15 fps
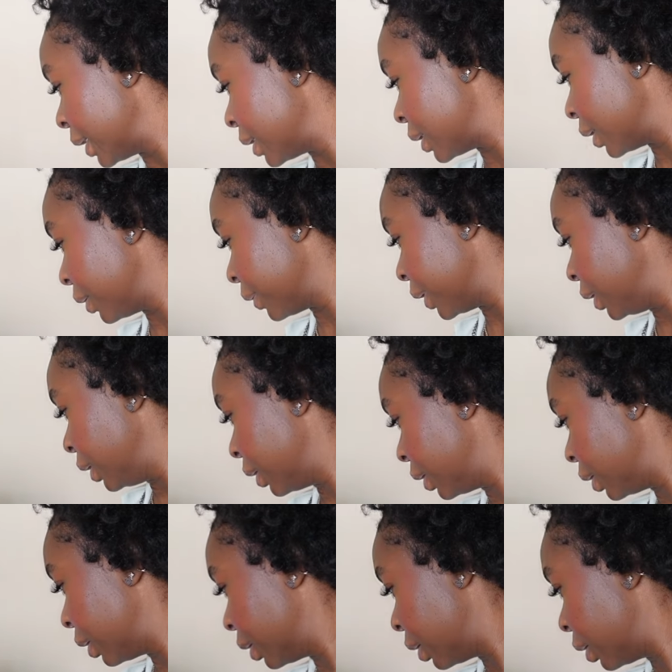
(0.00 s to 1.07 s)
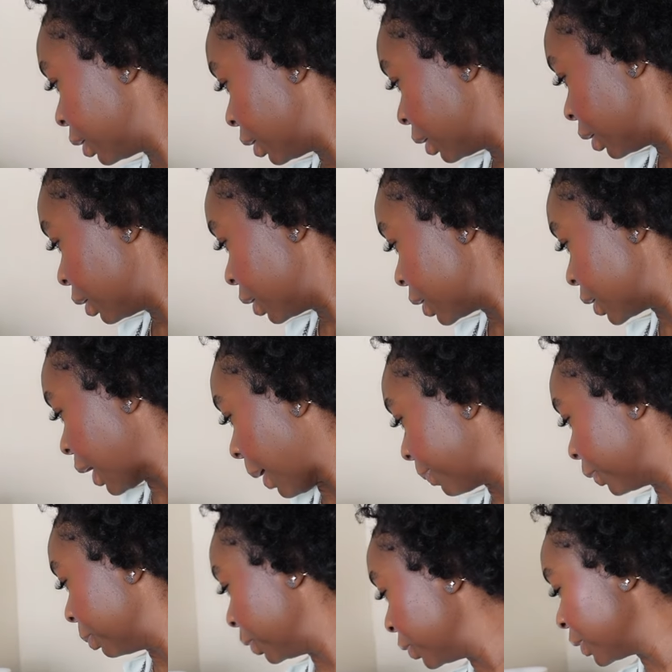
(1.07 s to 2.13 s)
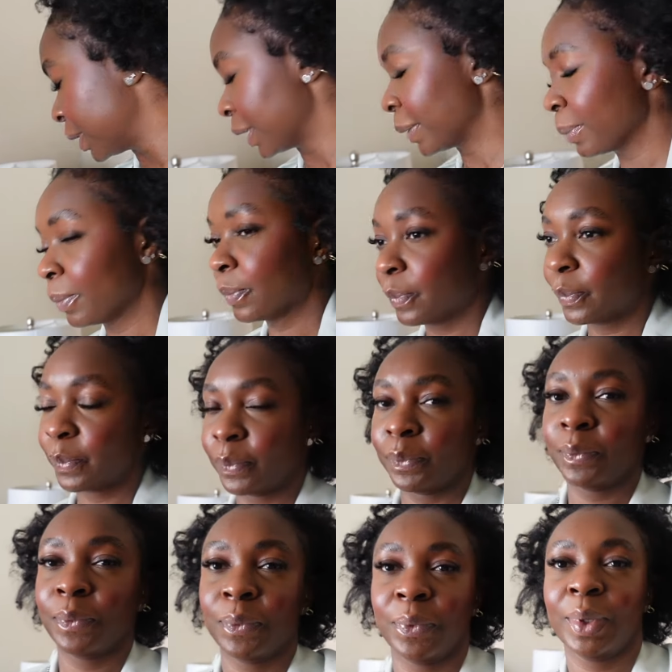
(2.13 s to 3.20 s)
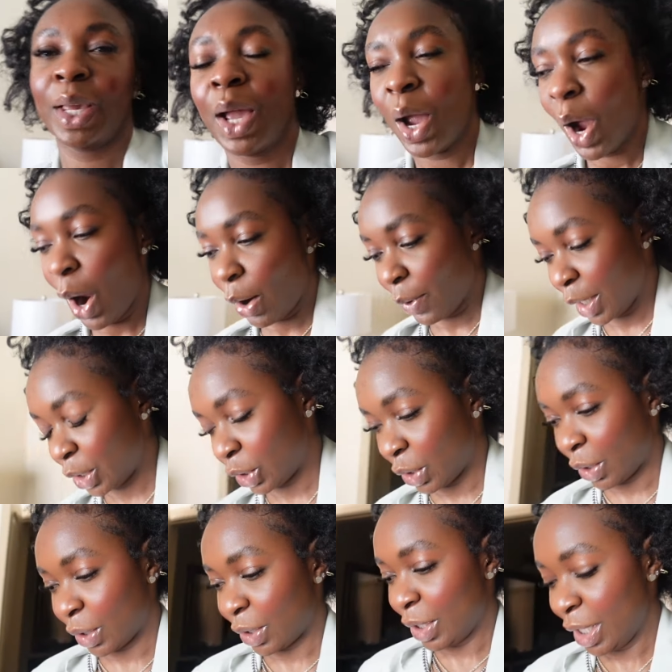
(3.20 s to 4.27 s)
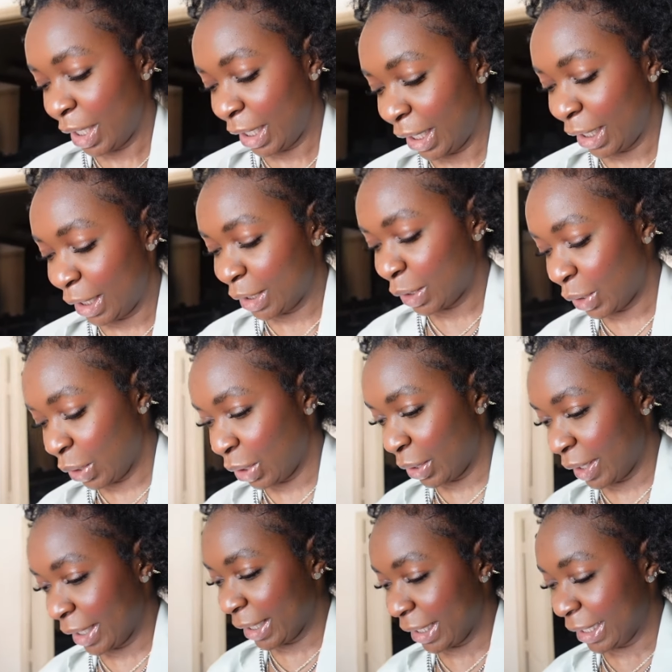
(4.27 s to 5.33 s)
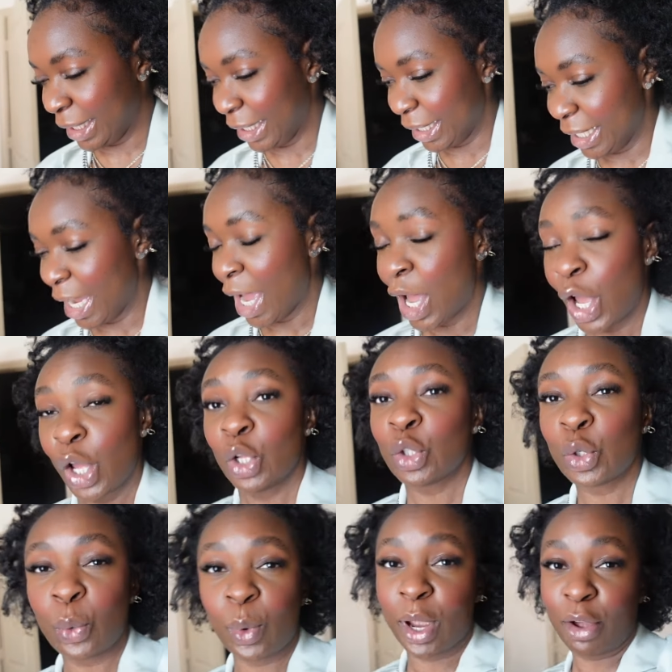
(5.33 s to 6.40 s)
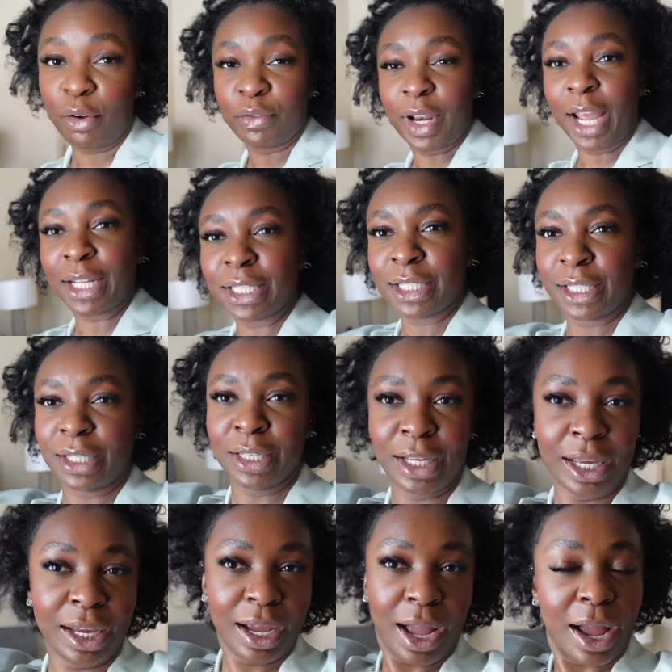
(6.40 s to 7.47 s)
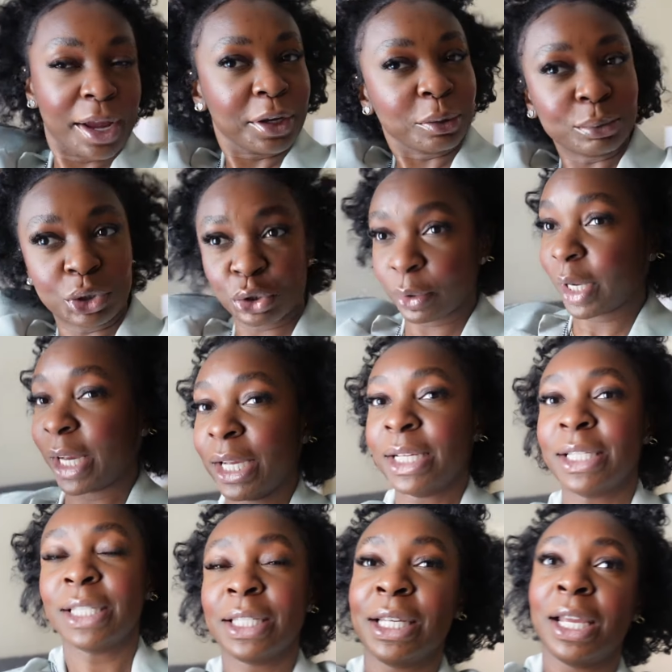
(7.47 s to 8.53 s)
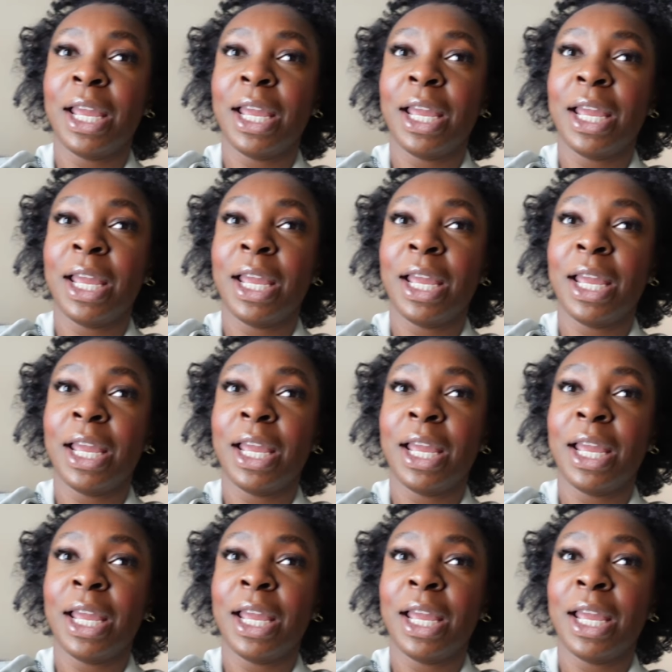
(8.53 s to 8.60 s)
Siri, stop the music. All right, y'all, it is currently 12:19 and I am dressed